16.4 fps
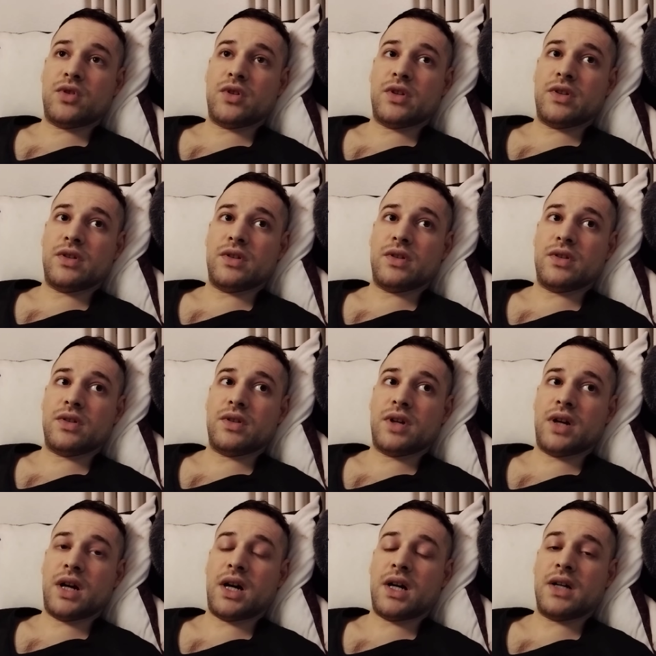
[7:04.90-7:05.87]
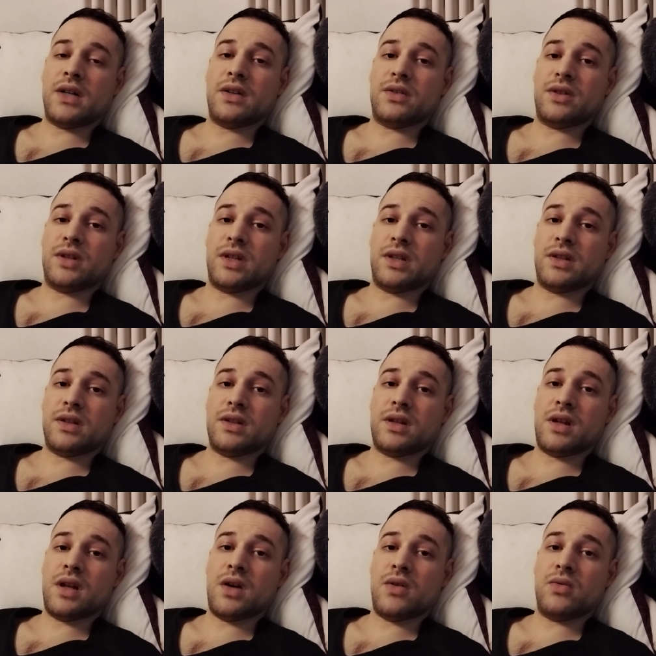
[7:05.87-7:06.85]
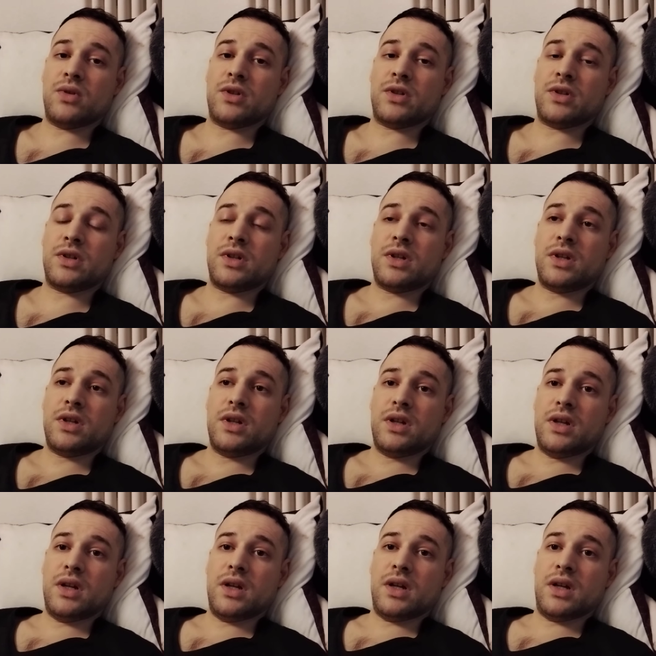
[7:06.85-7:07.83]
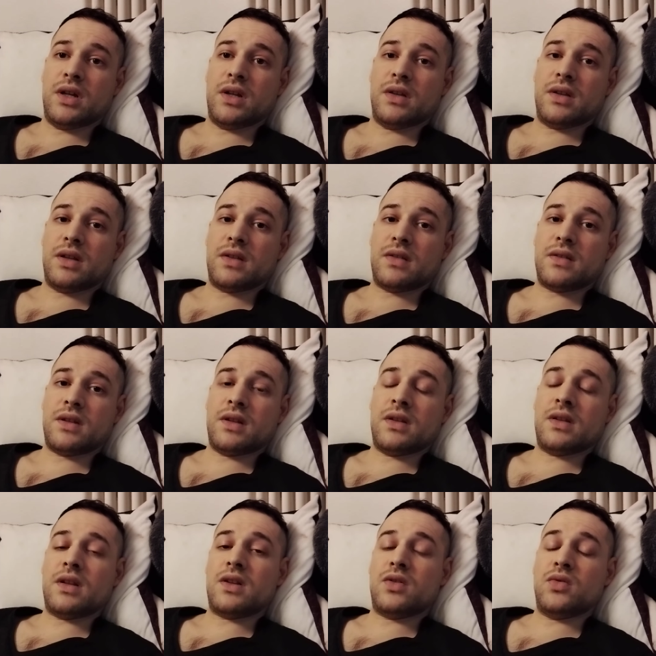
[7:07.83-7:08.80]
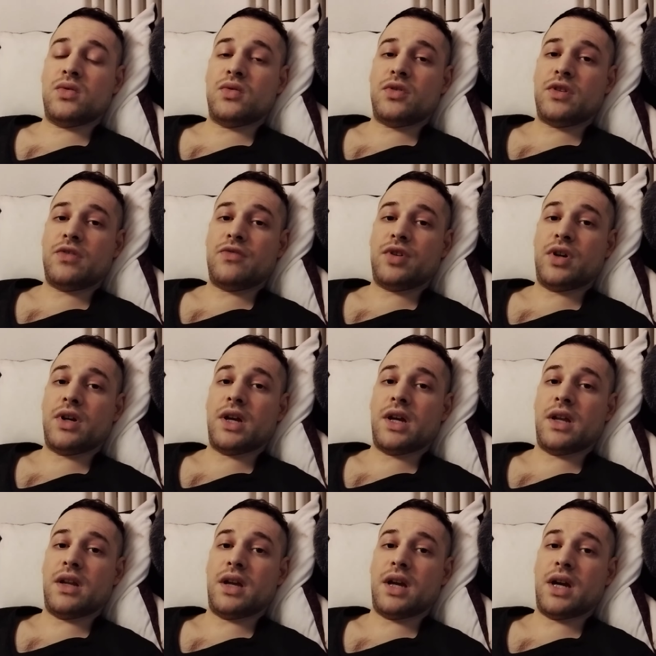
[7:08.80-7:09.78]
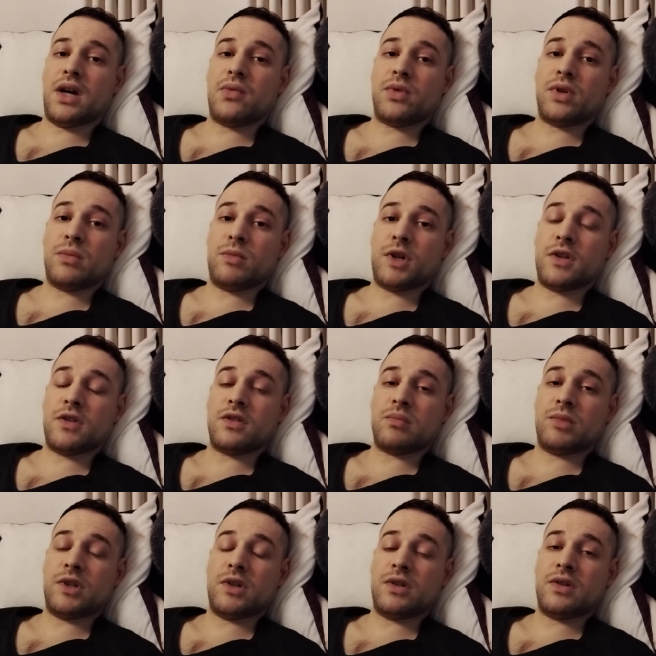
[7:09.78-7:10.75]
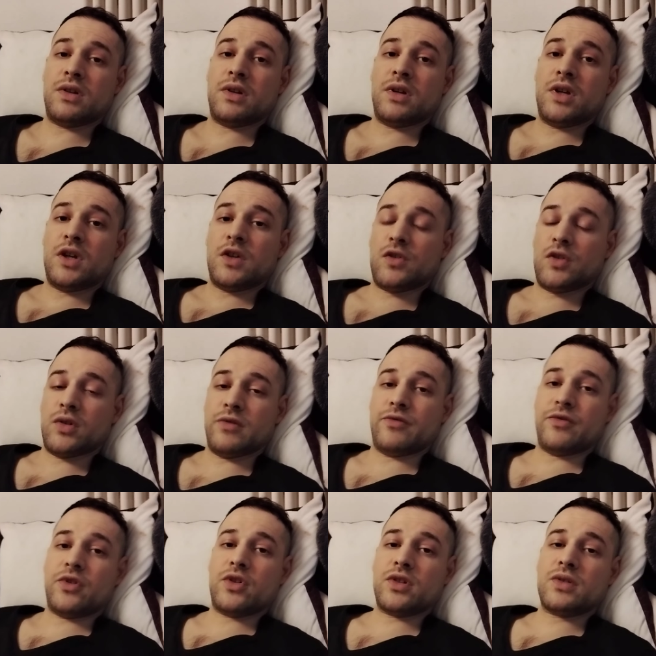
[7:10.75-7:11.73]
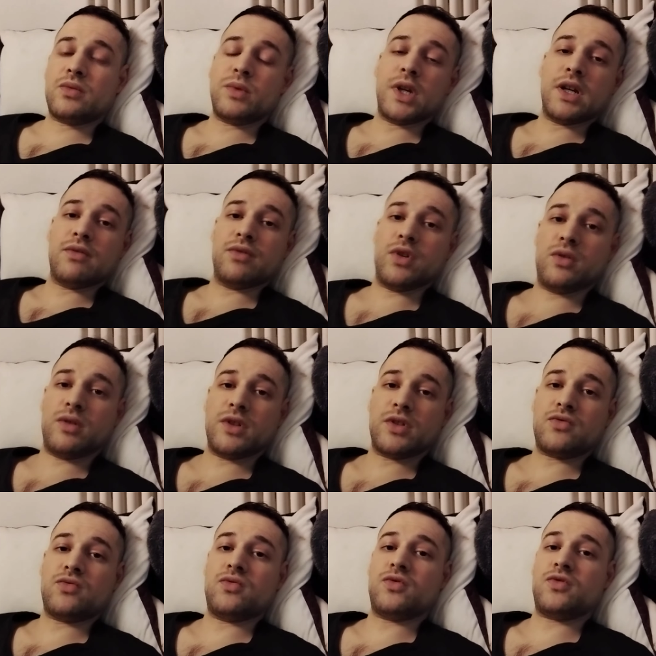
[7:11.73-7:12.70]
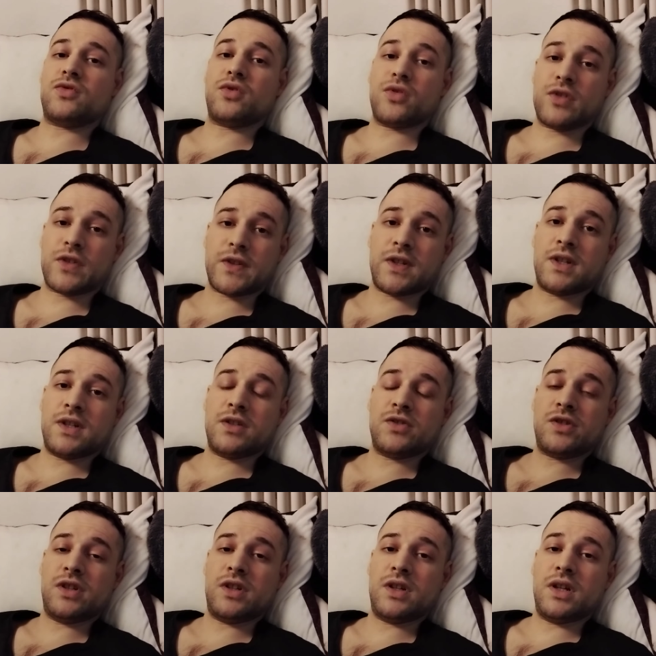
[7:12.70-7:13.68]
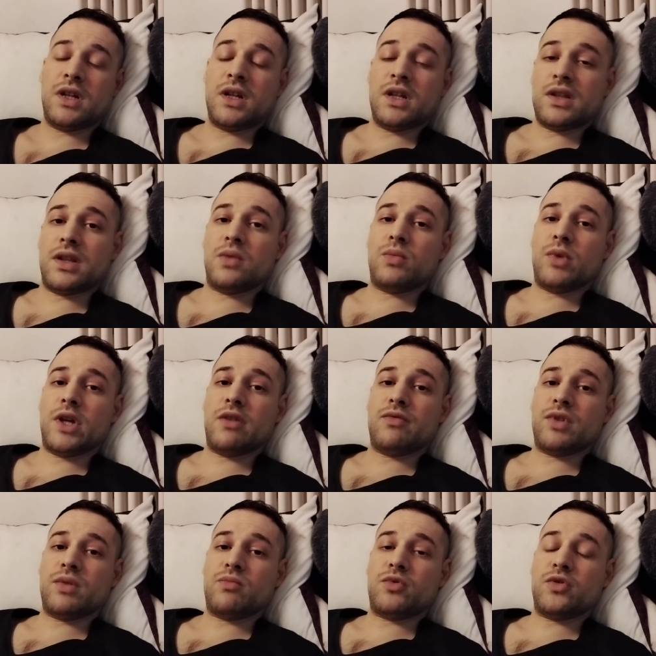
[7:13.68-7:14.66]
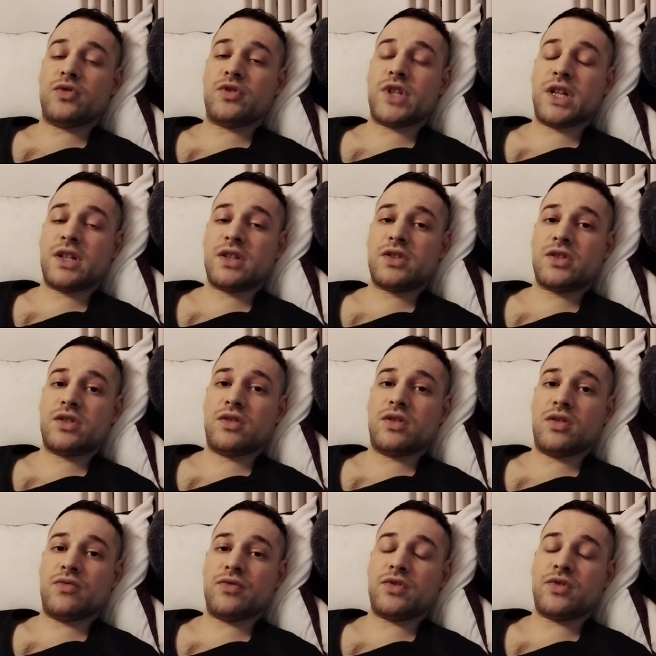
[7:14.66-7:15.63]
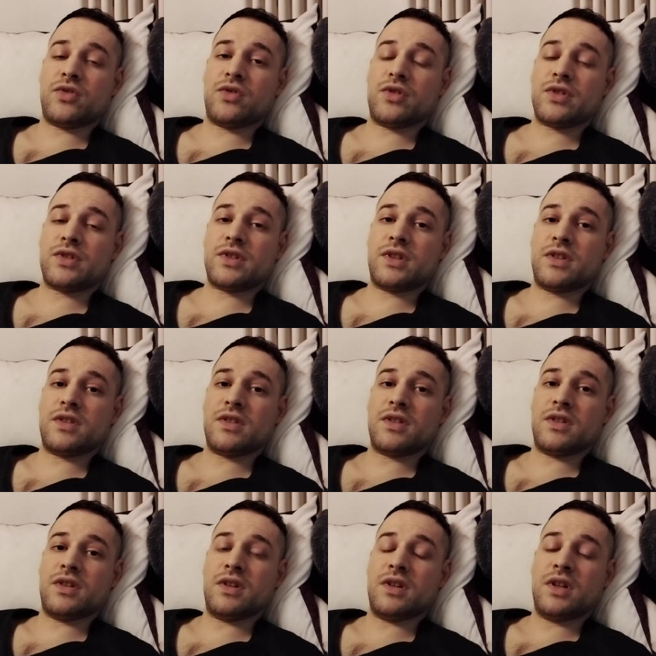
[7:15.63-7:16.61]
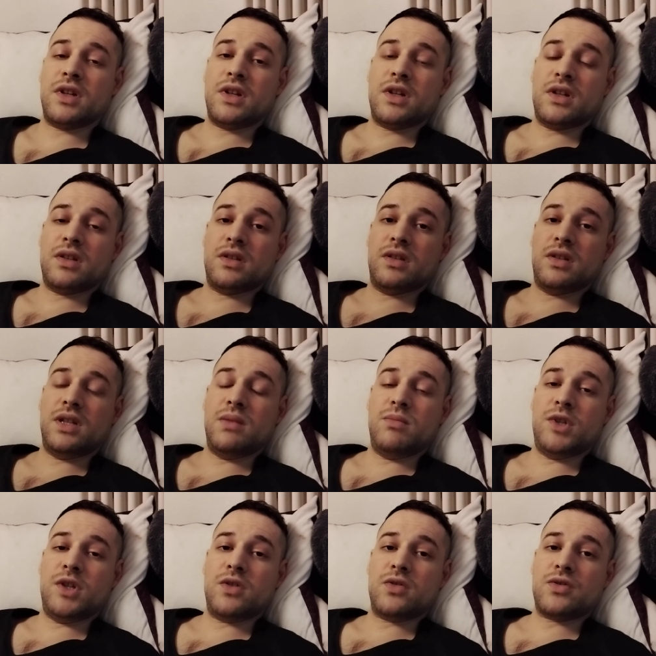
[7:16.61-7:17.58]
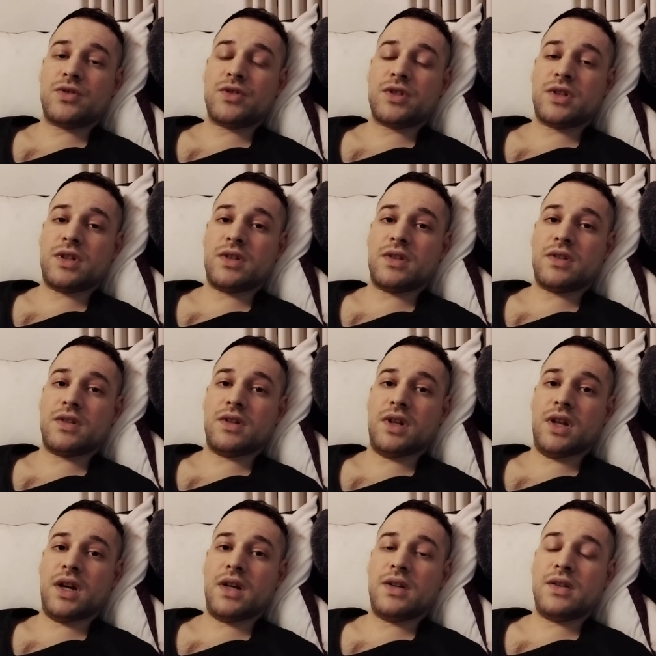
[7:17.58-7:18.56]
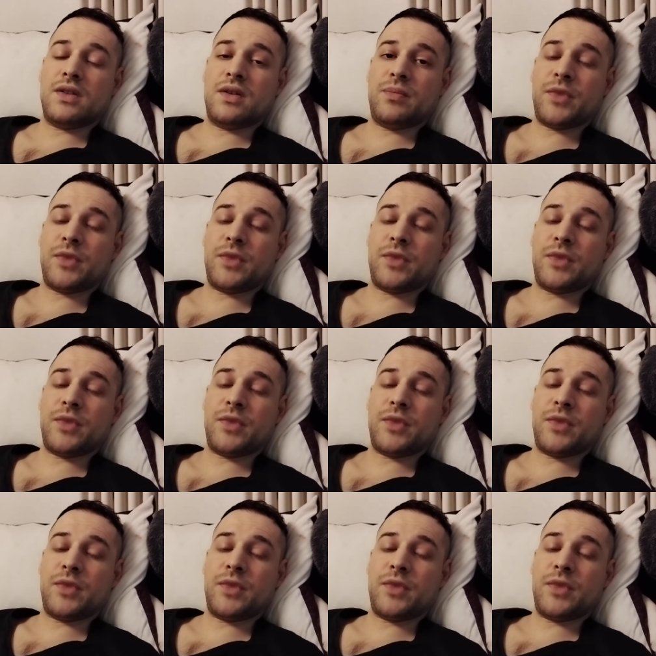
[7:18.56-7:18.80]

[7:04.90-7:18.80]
or the higher and the lower, and that's then that Lucifer and Ahriman split. So first we have our true source energy, then we have the projection of source, that's the demiurge, that's the light,